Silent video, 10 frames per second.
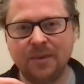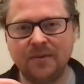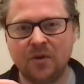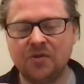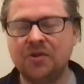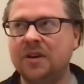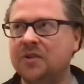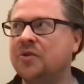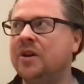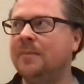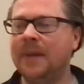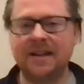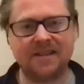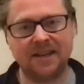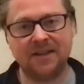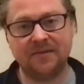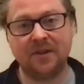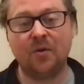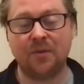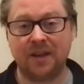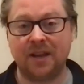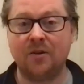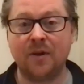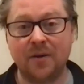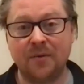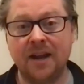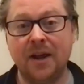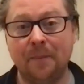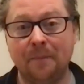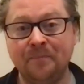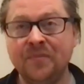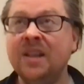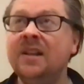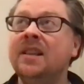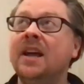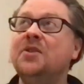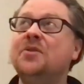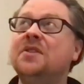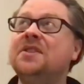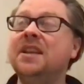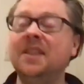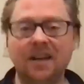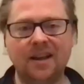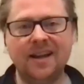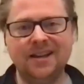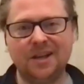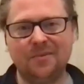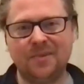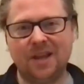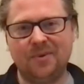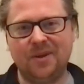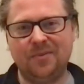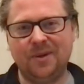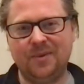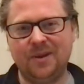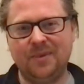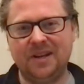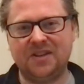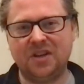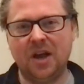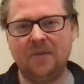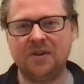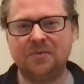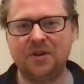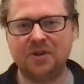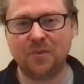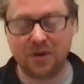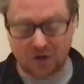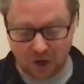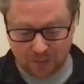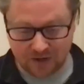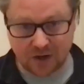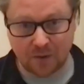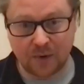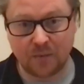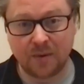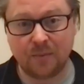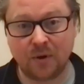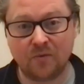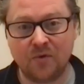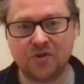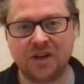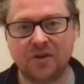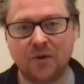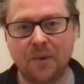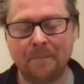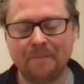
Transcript: bit of oxygen and trying to make sense of the whole thing and ground down. And you can see the light up there, but but but, but it's tough, and especially when you come come in with a block root chakra.